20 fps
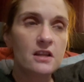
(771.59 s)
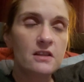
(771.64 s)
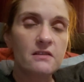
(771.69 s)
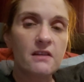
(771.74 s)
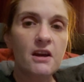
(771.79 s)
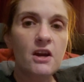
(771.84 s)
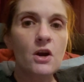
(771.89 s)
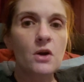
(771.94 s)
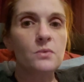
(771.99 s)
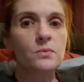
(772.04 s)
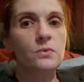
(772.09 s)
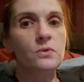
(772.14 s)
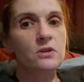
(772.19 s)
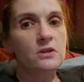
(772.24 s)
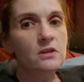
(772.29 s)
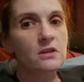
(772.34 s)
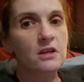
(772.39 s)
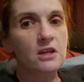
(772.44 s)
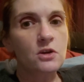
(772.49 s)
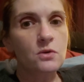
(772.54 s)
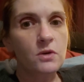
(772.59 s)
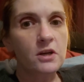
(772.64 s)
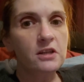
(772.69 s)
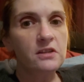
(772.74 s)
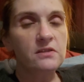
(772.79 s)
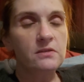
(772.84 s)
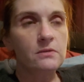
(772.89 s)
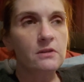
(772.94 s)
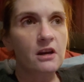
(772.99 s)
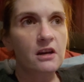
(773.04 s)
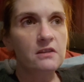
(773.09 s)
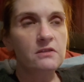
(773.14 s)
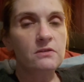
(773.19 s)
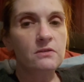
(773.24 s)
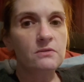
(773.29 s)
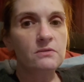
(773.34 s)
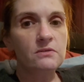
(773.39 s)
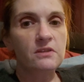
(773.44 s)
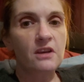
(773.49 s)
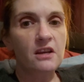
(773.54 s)
They are really quick to write
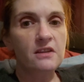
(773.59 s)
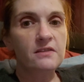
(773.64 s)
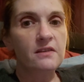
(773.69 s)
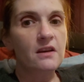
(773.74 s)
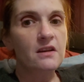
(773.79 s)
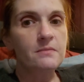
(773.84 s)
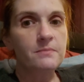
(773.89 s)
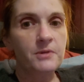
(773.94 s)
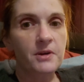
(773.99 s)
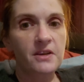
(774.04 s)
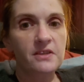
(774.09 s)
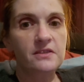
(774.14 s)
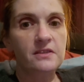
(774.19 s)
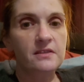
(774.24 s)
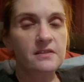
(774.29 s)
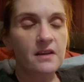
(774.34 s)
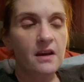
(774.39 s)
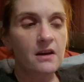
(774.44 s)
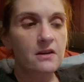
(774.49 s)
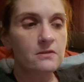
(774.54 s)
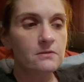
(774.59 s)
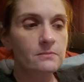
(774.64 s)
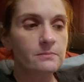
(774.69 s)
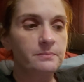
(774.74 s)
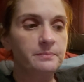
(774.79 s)
those antidepressants out.